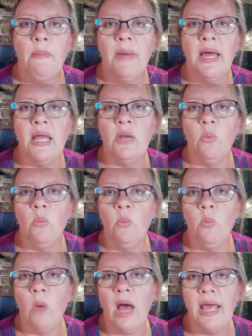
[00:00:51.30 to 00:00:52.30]
but
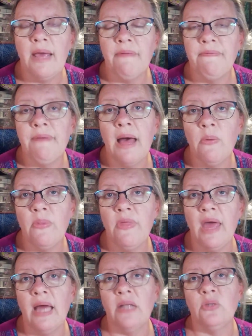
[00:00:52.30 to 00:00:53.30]
I have
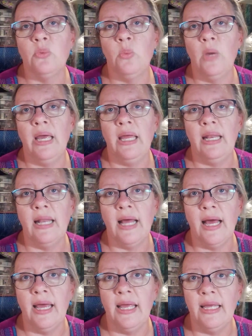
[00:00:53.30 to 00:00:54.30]
found that
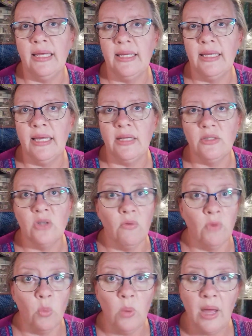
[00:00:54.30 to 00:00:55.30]
when I
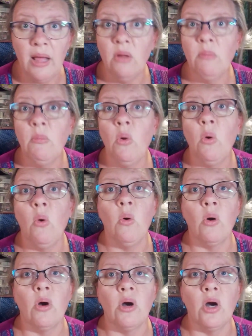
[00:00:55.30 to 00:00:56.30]
get overwhelmed
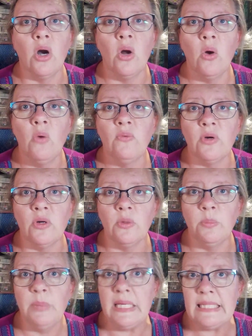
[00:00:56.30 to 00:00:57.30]
or
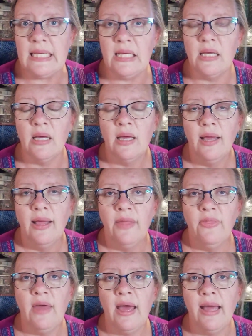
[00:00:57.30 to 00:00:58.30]
over busy
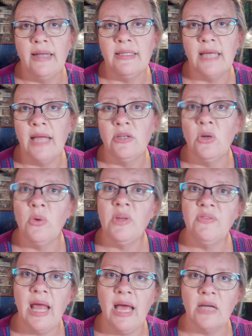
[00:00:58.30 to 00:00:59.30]
that I
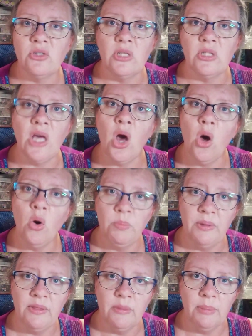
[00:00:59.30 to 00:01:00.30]
don't even actually
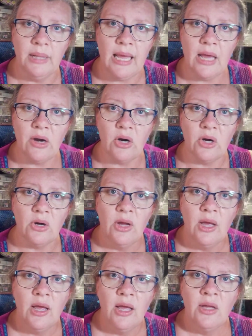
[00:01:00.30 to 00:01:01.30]
open the planner.
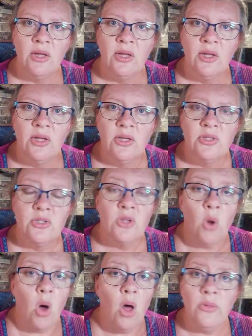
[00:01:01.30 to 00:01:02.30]

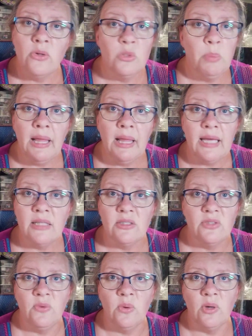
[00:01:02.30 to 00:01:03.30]
So all those
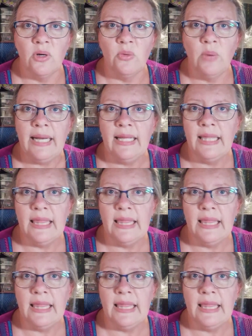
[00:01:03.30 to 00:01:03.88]
plans for writing